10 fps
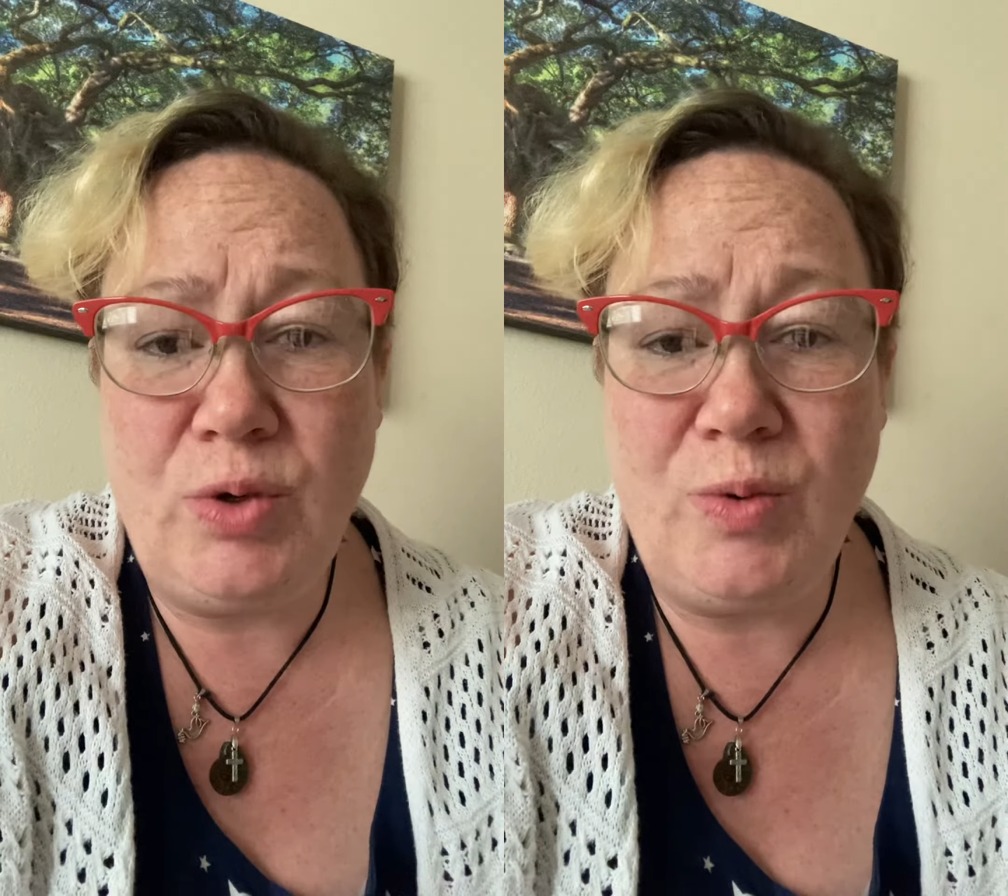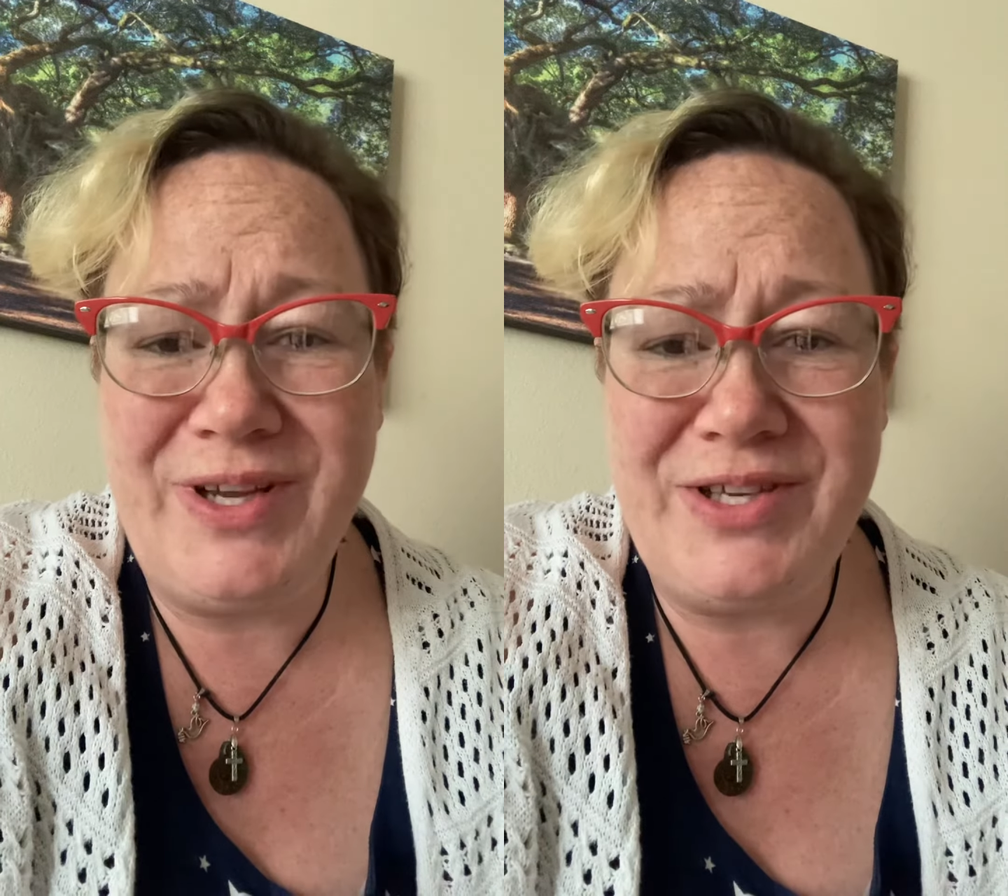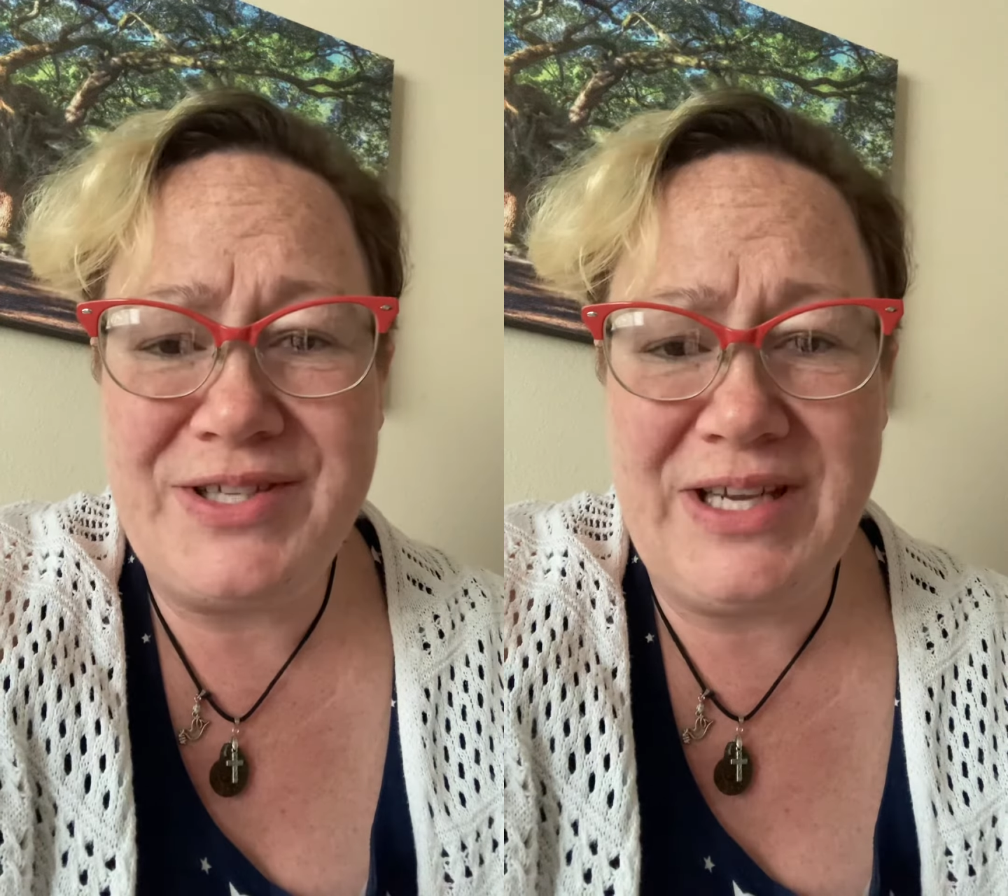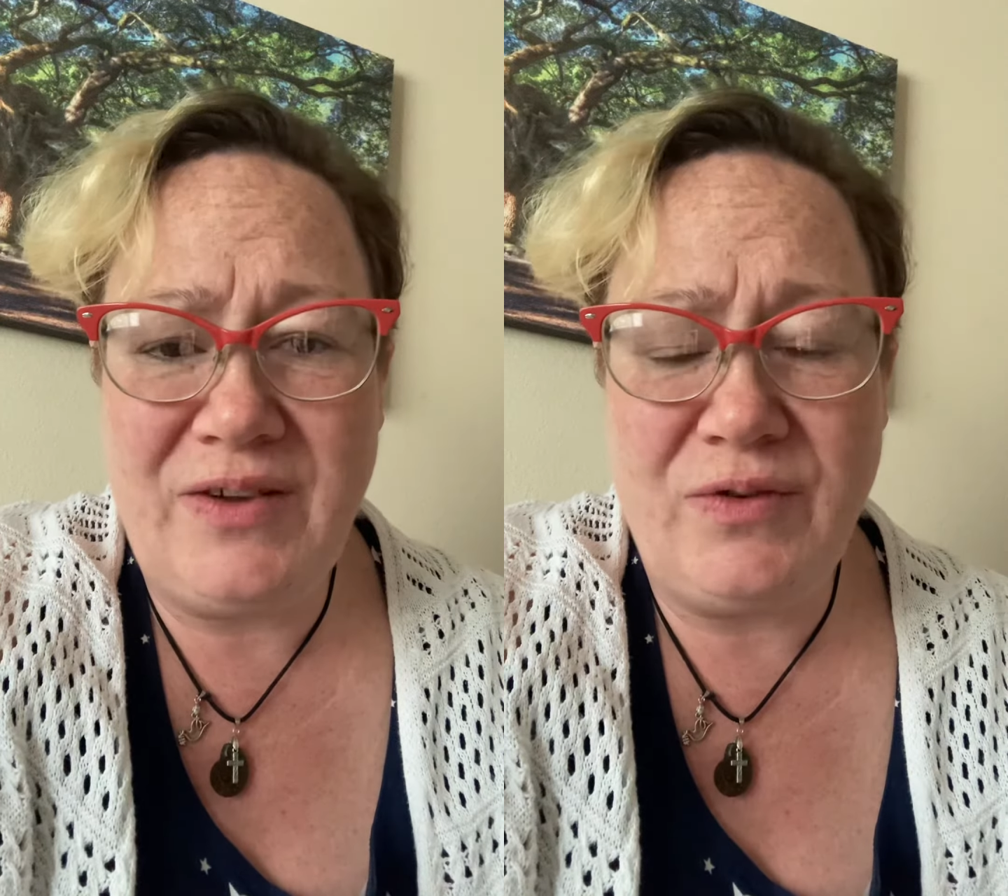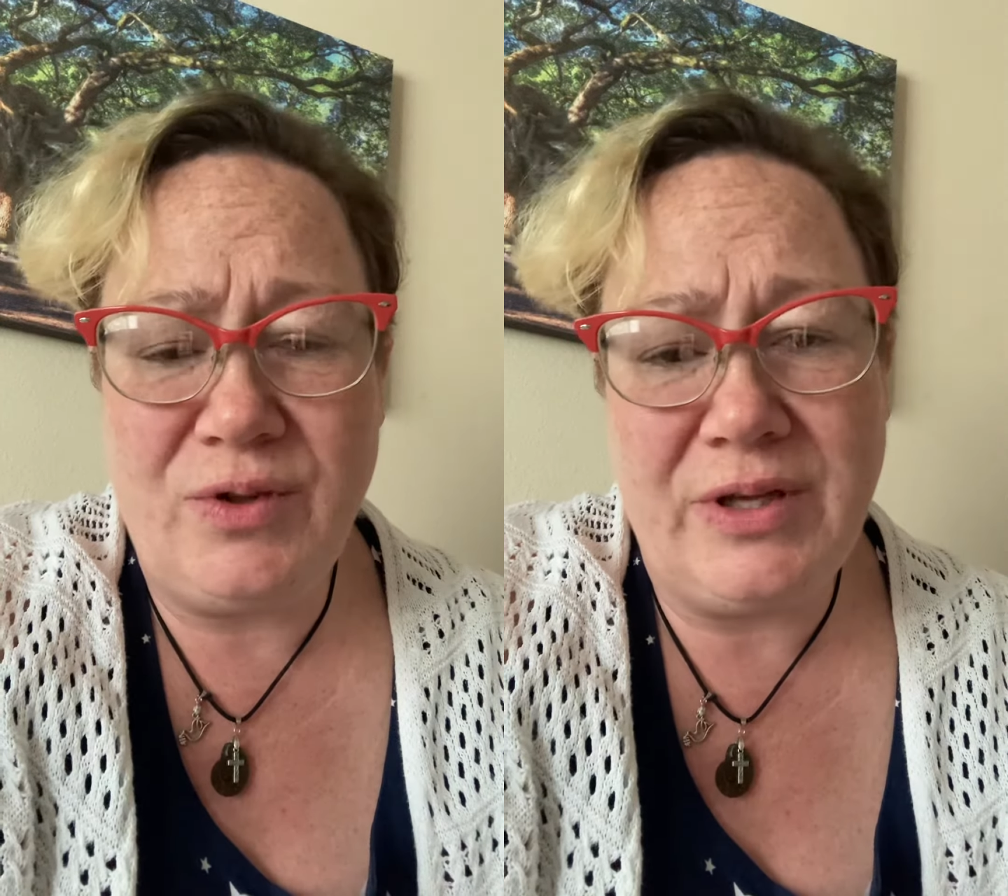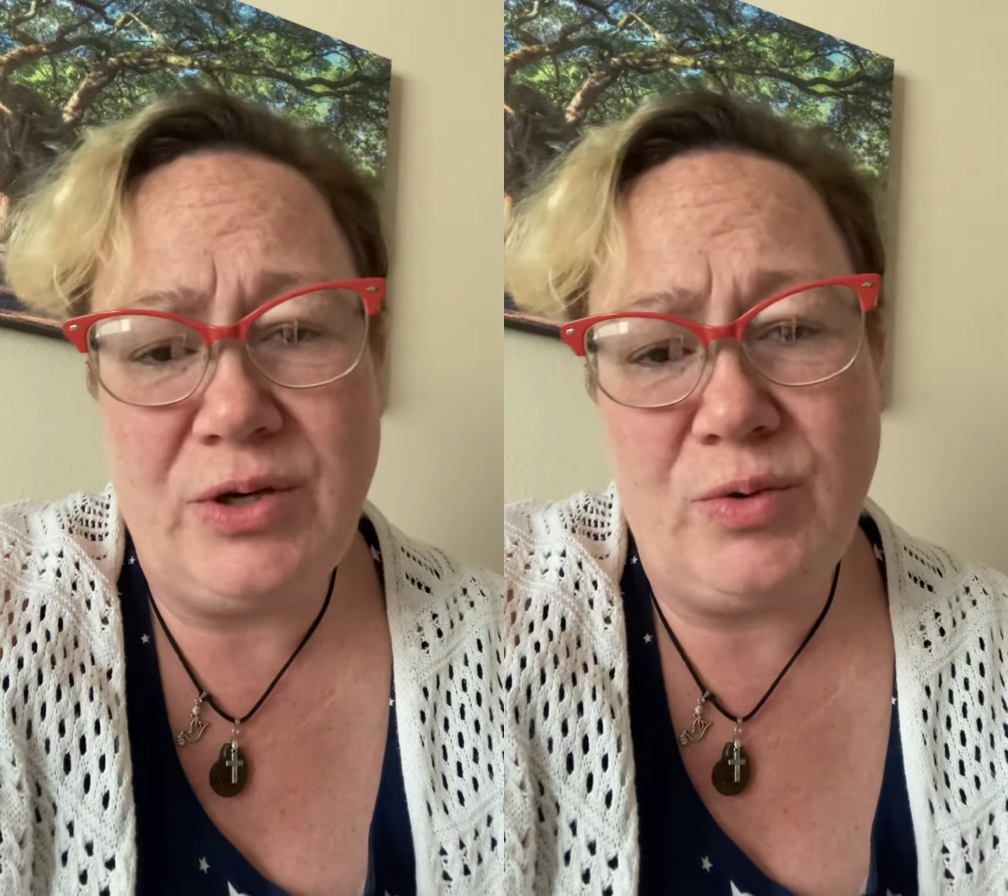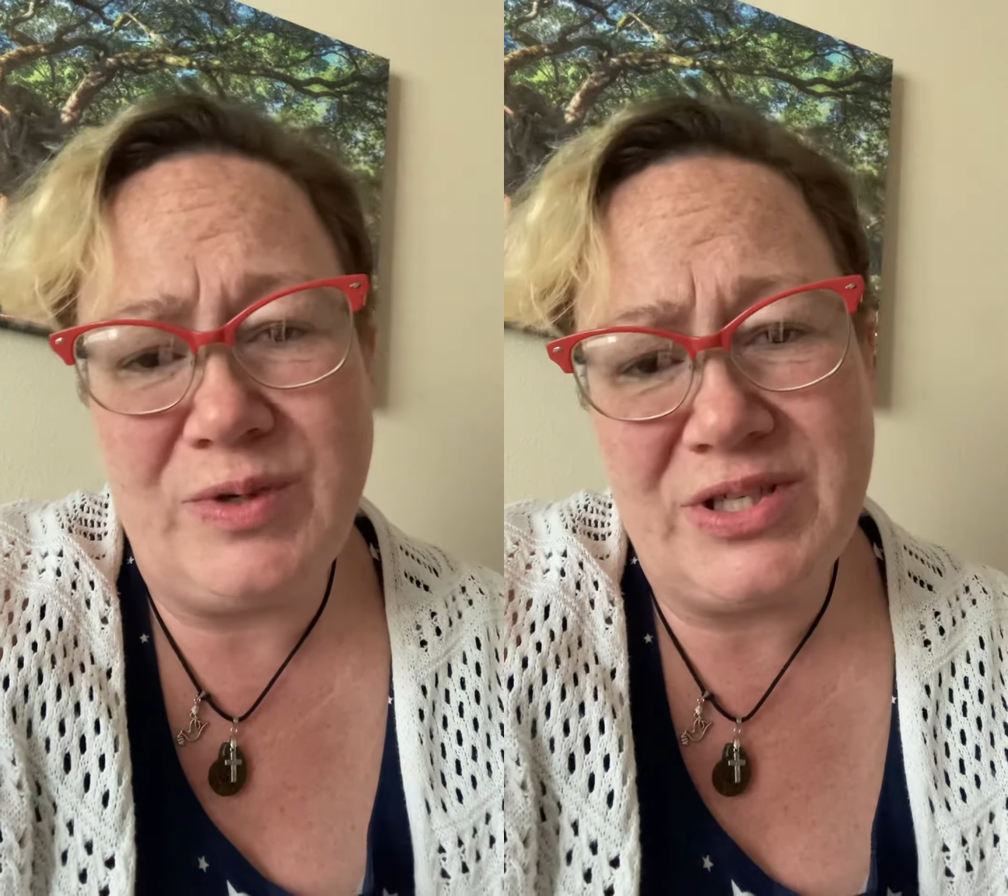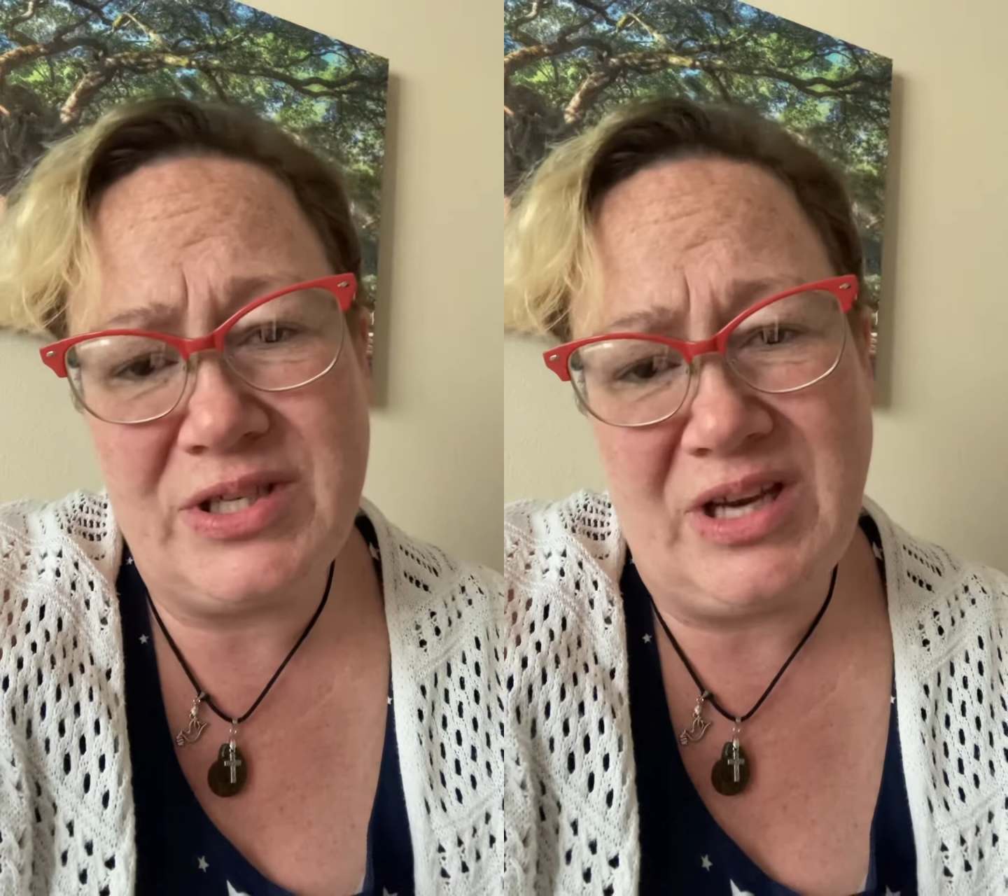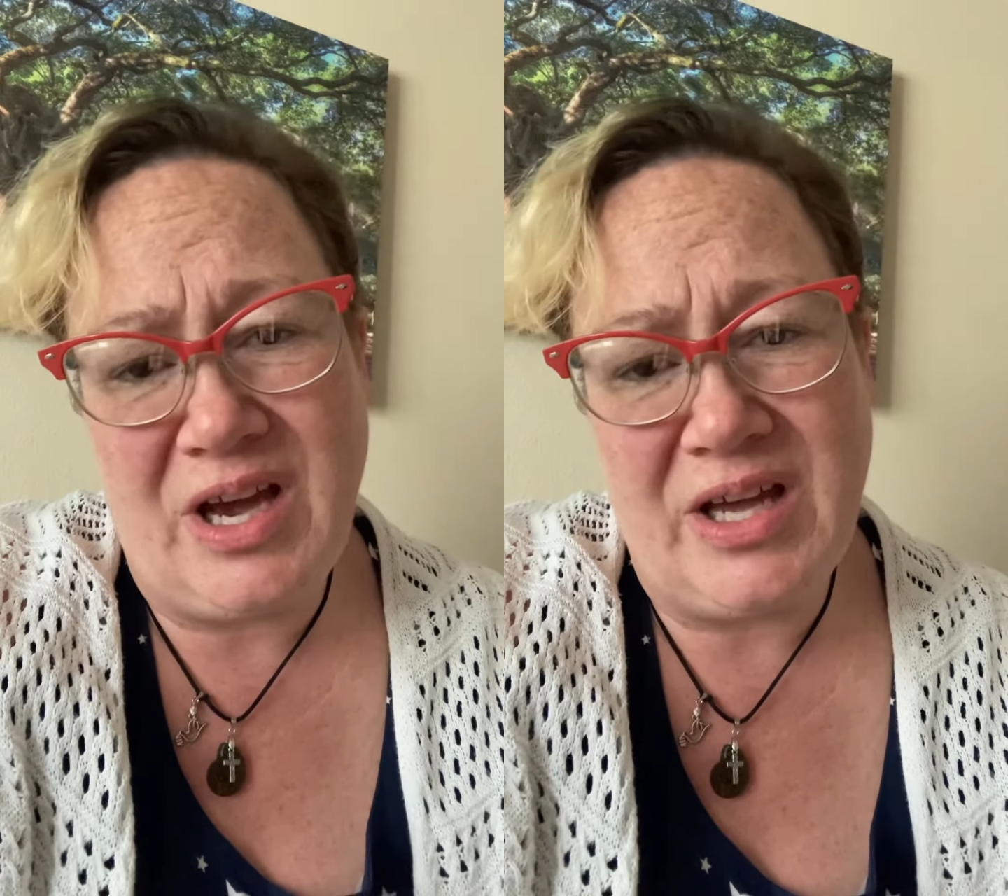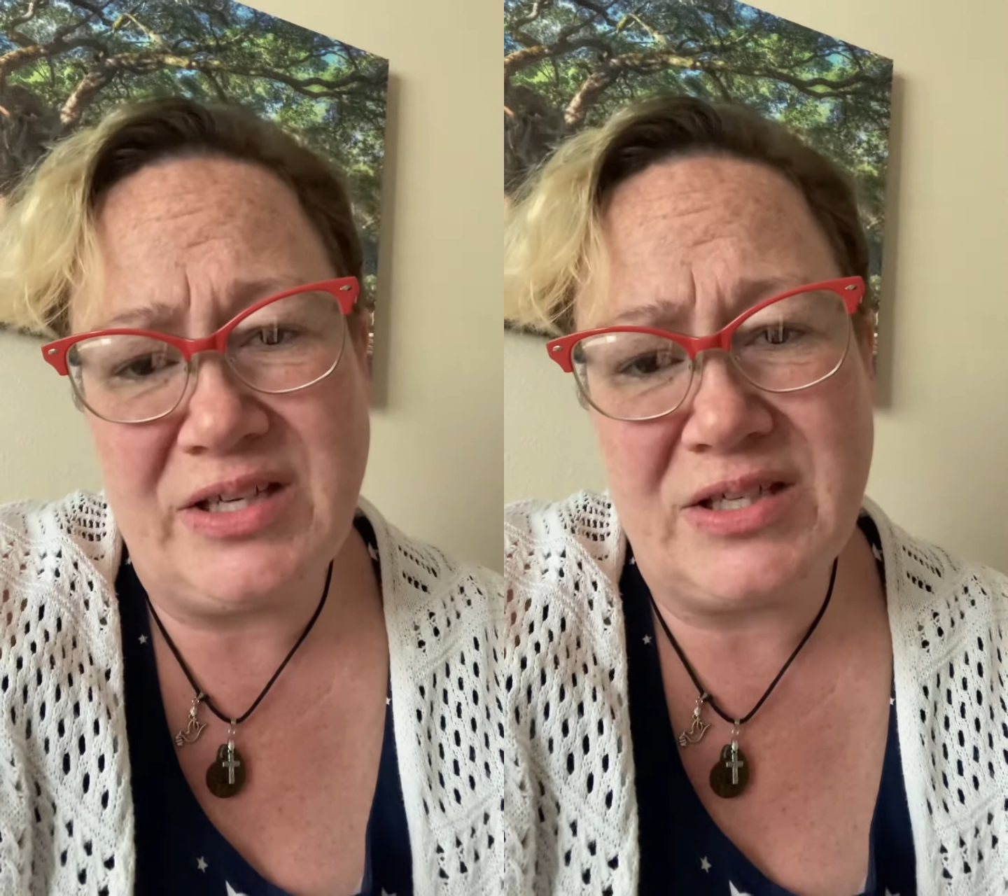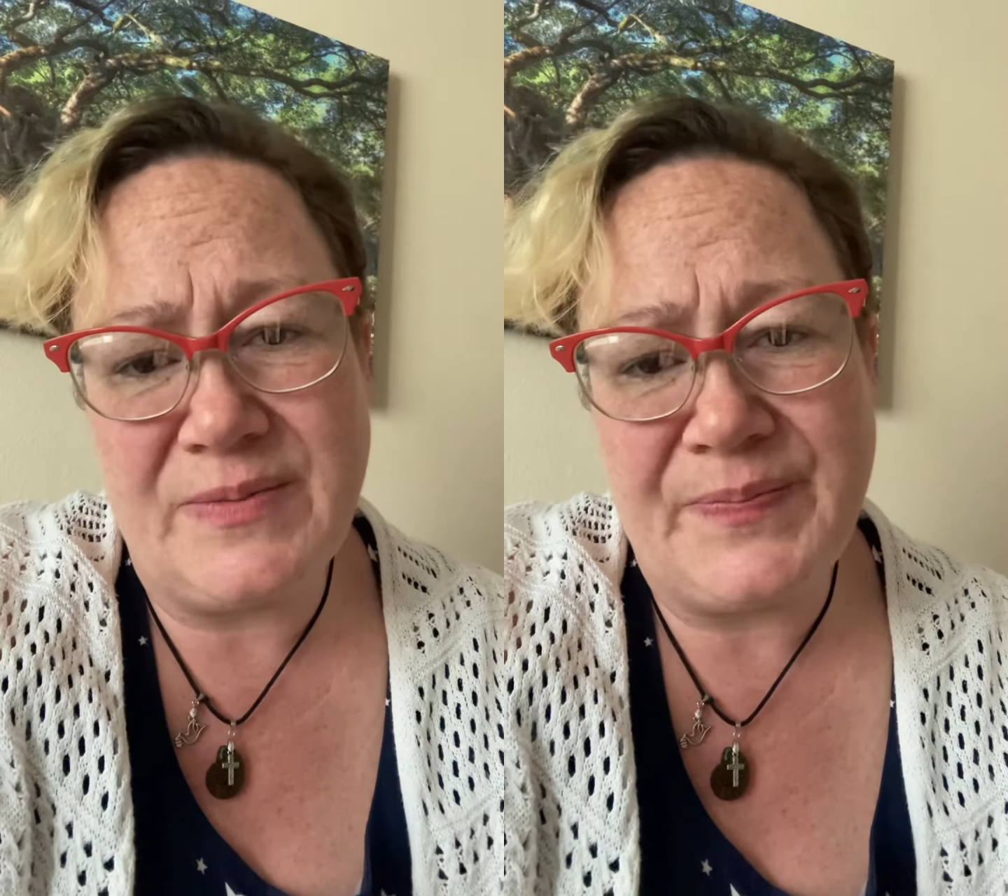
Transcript: who is evil and who is not.